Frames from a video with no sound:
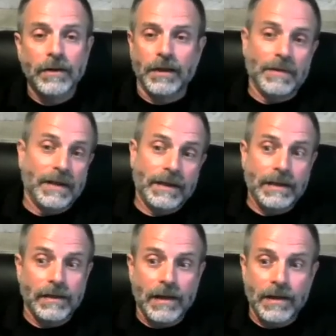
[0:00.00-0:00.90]
can be a
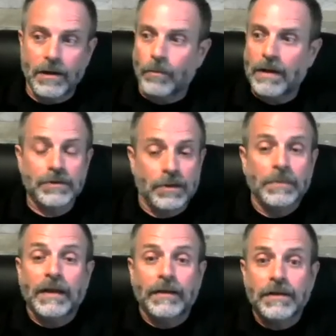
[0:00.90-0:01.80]
key line around
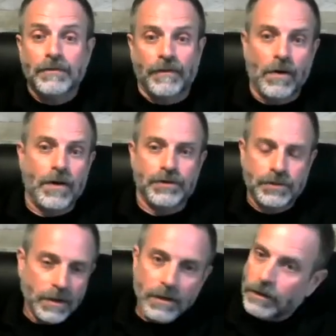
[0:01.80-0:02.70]
something that's
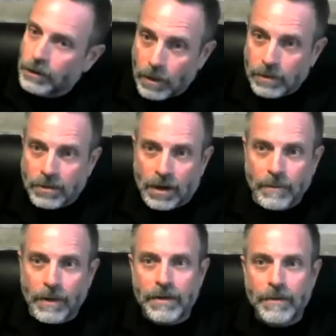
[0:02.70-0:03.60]
varnished. You want to talk
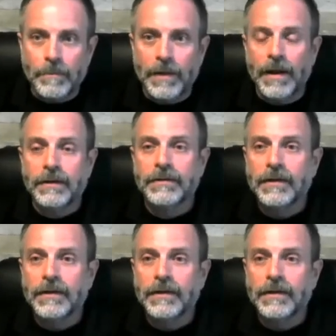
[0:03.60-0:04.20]
about impact?